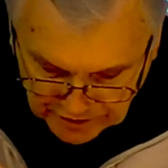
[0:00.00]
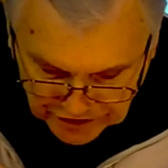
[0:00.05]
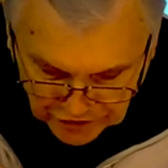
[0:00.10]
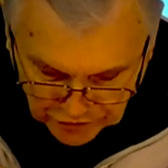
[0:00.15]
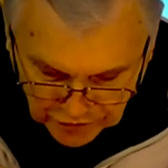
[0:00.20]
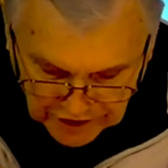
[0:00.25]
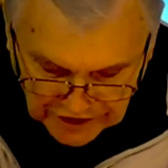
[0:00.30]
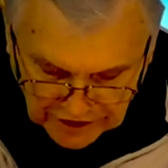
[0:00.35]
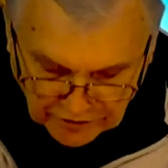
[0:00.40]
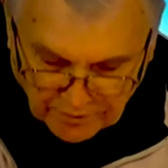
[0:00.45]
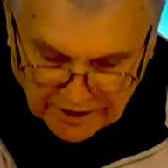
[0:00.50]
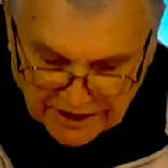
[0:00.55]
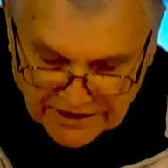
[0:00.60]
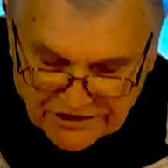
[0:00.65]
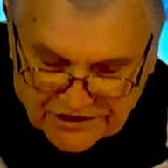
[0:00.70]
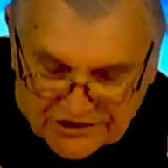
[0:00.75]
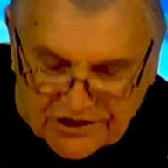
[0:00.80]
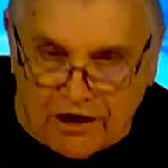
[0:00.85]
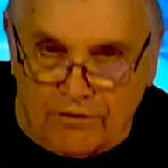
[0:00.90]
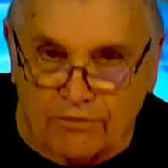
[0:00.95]
Greek by
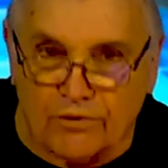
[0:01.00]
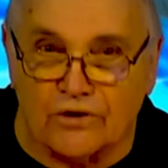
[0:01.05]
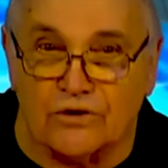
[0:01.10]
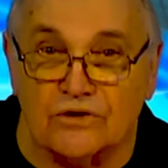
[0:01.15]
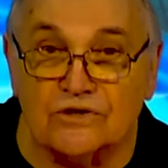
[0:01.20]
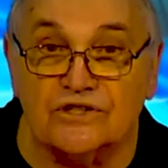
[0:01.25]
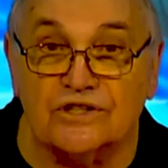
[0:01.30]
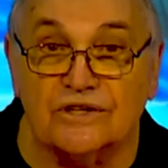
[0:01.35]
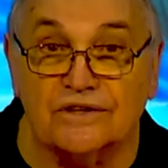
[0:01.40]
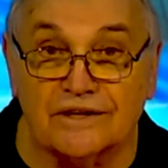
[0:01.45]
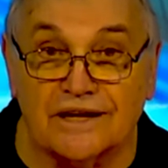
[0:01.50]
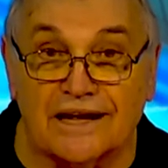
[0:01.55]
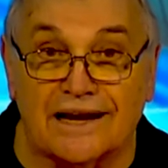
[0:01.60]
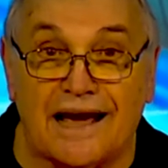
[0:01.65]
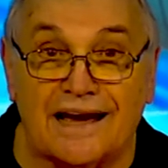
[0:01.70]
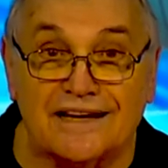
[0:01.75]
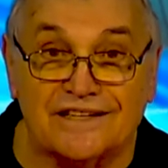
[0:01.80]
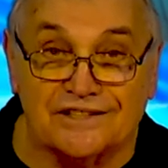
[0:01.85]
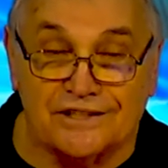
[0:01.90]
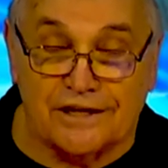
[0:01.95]
Summers that I
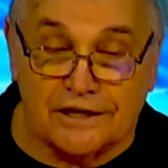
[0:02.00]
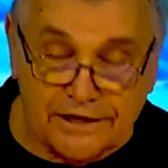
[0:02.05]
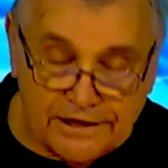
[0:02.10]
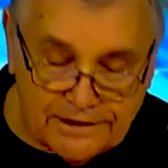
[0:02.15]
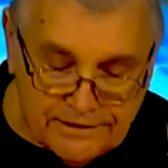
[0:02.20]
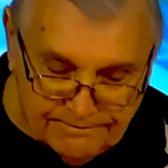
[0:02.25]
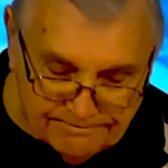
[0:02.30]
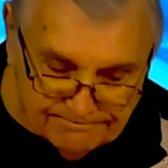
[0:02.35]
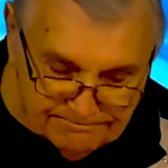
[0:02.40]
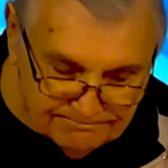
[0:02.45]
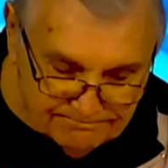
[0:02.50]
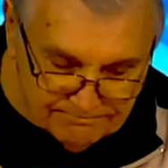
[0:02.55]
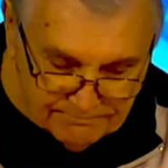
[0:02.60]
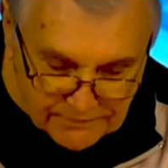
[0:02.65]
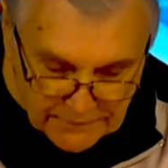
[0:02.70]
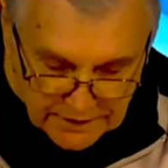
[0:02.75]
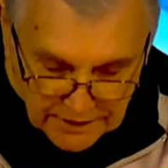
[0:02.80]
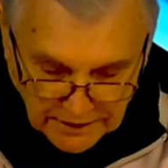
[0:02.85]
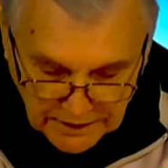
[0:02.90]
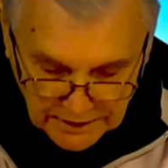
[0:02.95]
studied
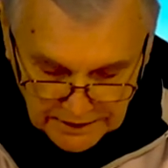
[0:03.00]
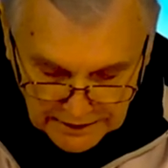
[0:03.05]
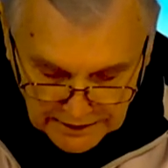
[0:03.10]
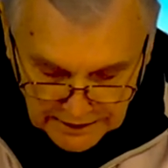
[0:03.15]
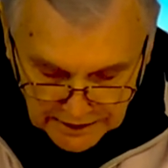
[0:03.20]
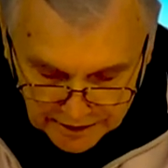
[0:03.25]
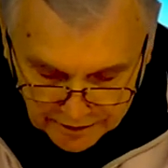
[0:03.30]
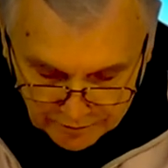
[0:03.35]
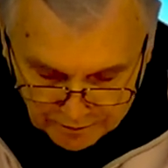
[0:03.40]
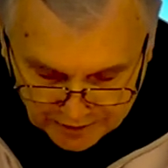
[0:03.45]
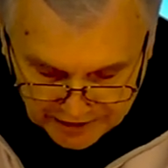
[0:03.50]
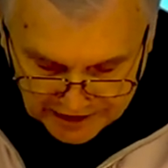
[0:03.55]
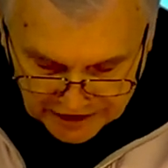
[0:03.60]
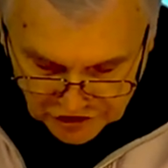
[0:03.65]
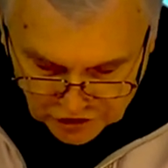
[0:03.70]
page